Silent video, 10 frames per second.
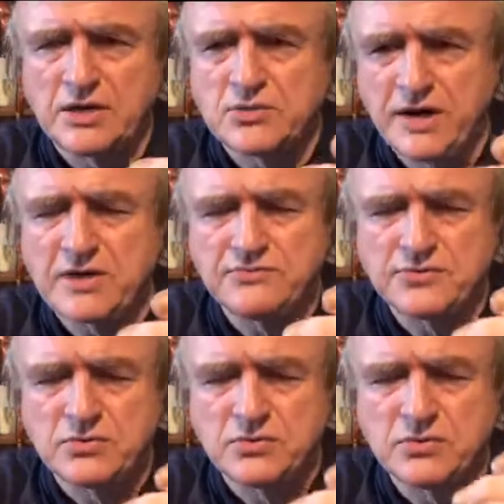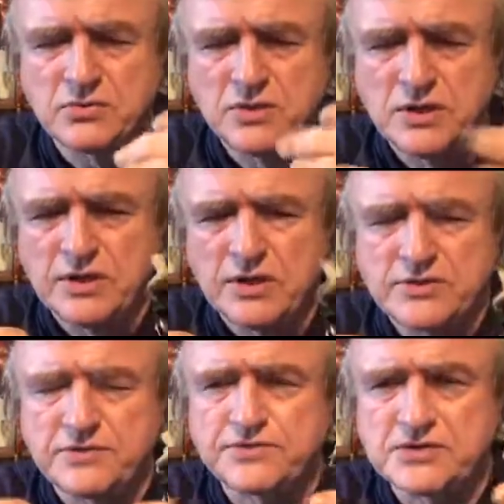quite a few
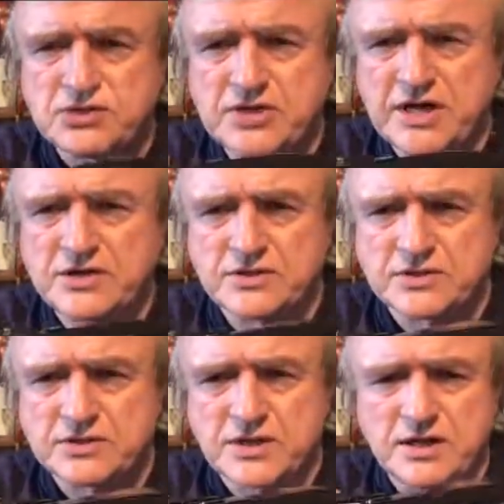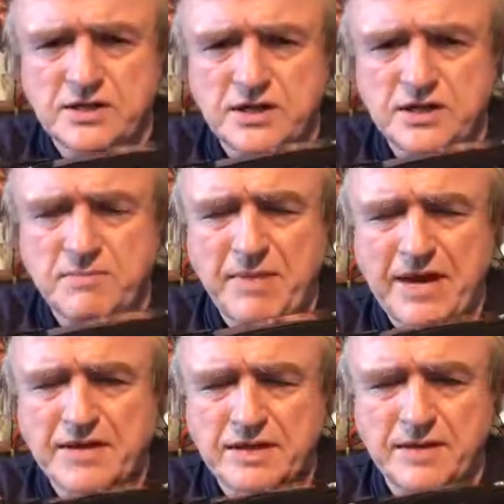different stages in the
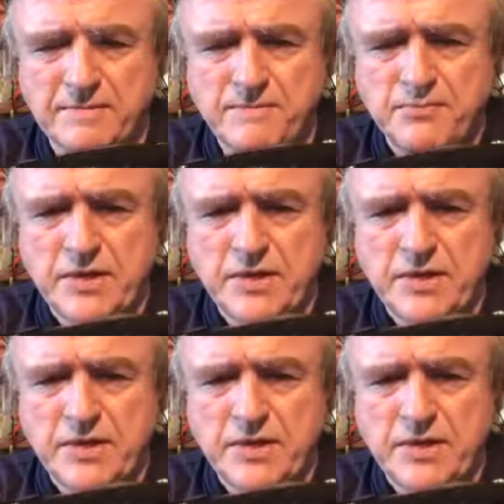bending.